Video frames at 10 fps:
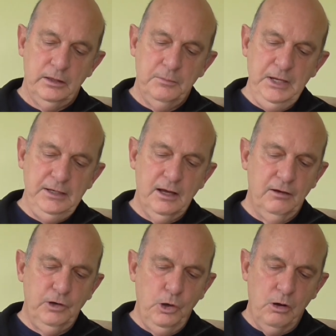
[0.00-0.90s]
The media
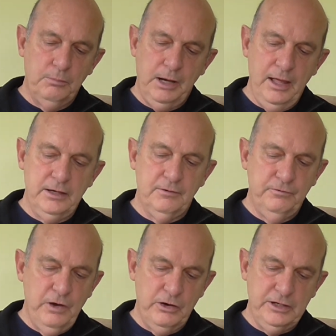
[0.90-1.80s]
have long played a
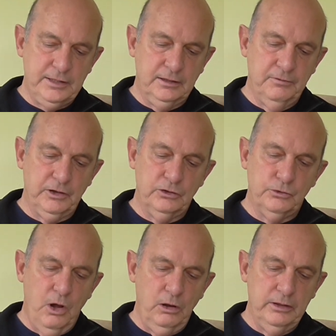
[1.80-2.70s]
very significant
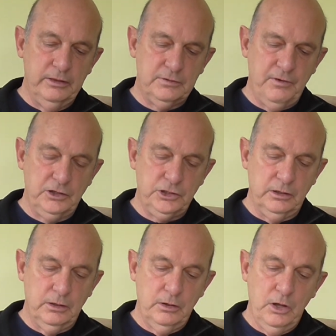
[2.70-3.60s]
role in this function.